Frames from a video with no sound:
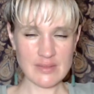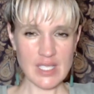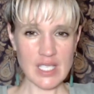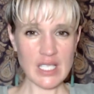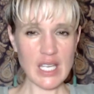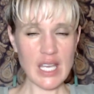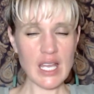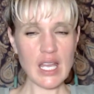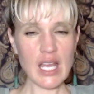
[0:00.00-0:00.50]

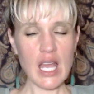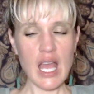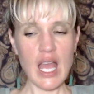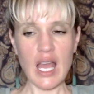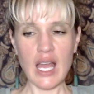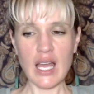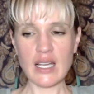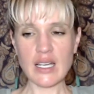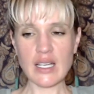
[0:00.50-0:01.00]
Yeah,
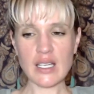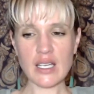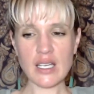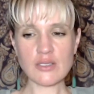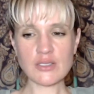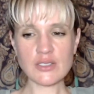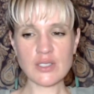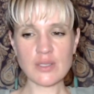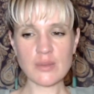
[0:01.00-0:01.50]
and it can
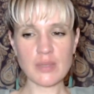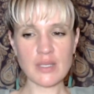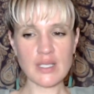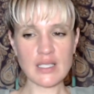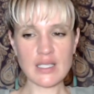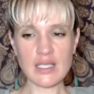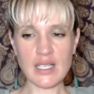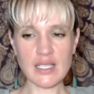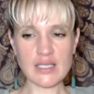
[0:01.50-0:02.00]
also be
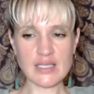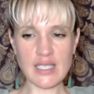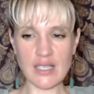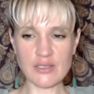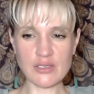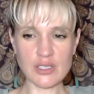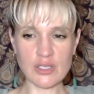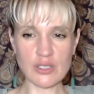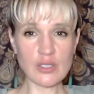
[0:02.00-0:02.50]
like down
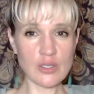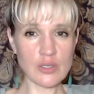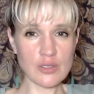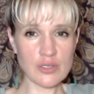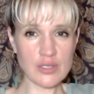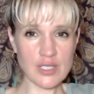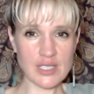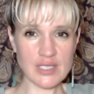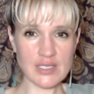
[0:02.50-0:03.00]
to
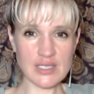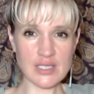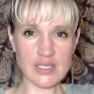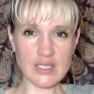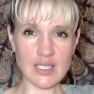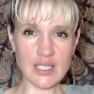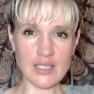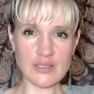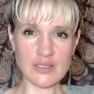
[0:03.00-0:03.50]
nutrients and
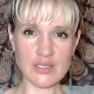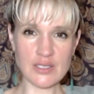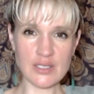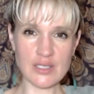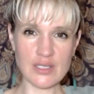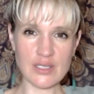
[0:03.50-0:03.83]
down to